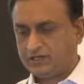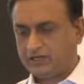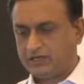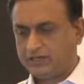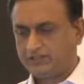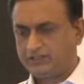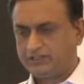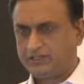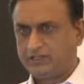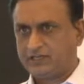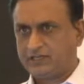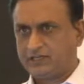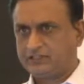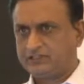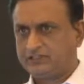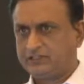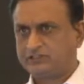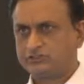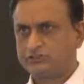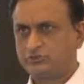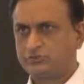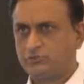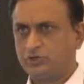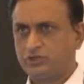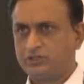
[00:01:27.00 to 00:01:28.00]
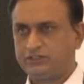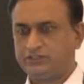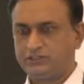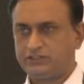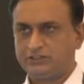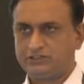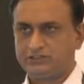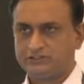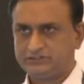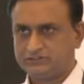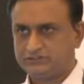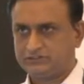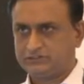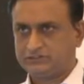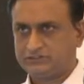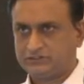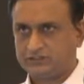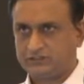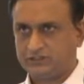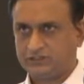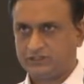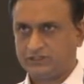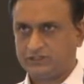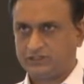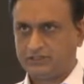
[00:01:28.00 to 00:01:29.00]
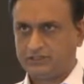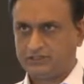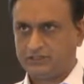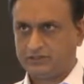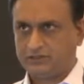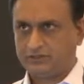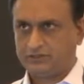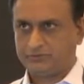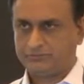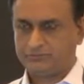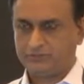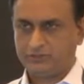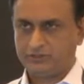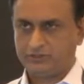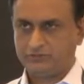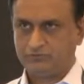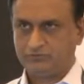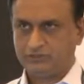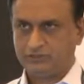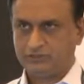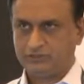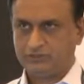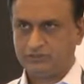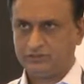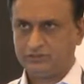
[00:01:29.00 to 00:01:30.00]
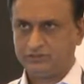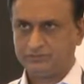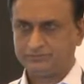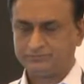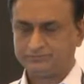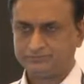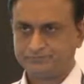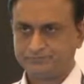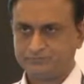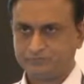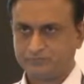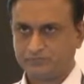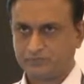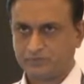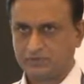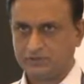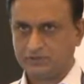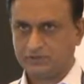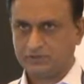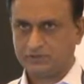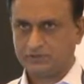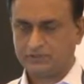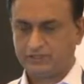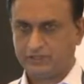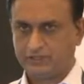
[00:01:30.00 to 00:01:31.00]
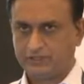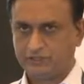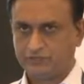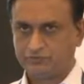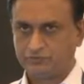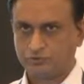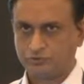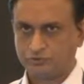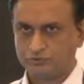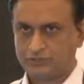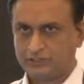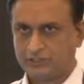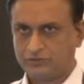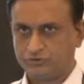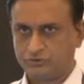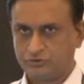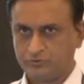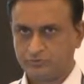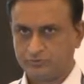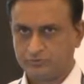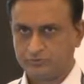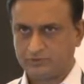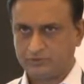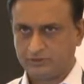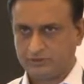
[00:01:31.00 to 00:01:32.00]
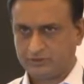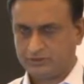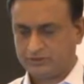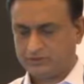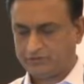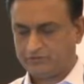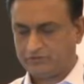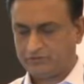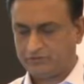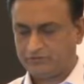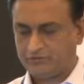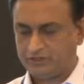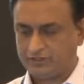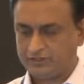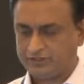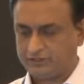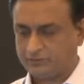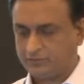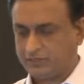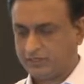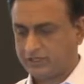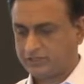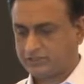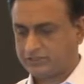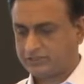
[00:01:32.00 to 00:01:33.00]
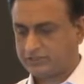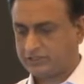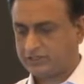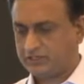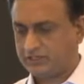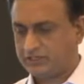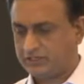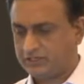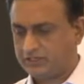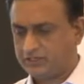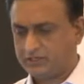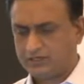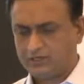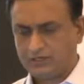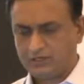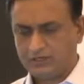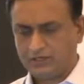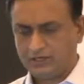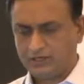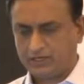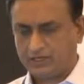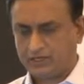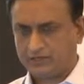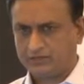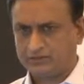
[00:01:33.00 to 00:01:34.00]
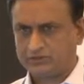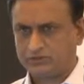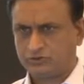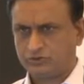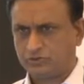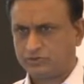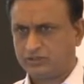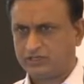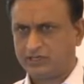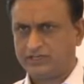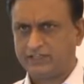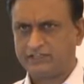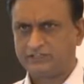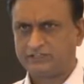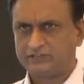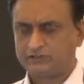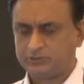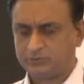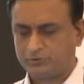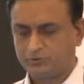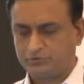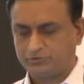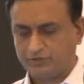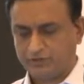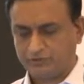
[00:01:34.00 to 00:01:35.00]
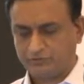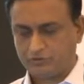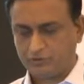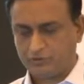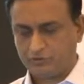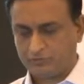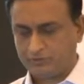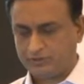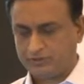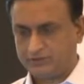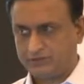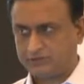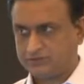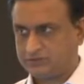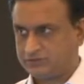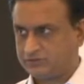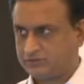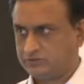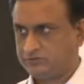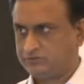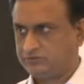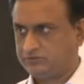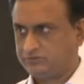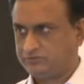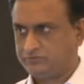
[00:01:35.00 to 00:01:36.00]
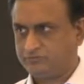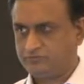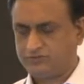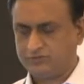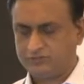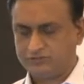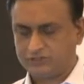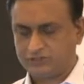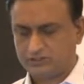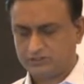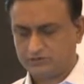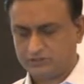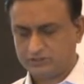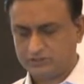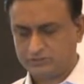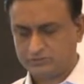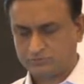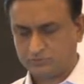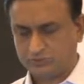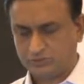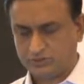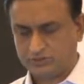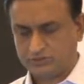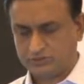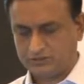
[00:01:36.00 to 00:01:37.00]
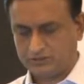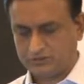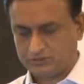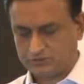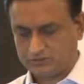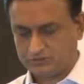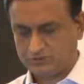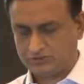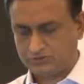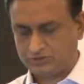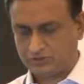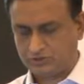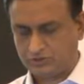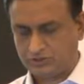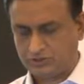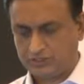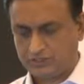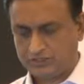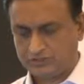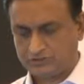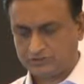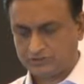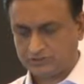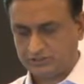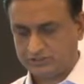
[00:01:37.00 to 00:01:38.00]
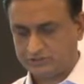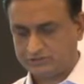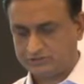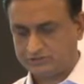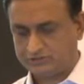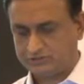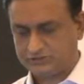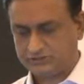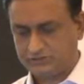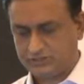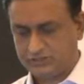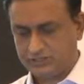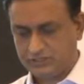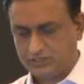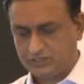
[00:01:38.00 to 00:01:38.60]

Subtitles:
And there are other small tunnels between the end of Gujarat to when we enter Maharashtra, and the total length is about 5 kilometers. These are very small, short length tunnels.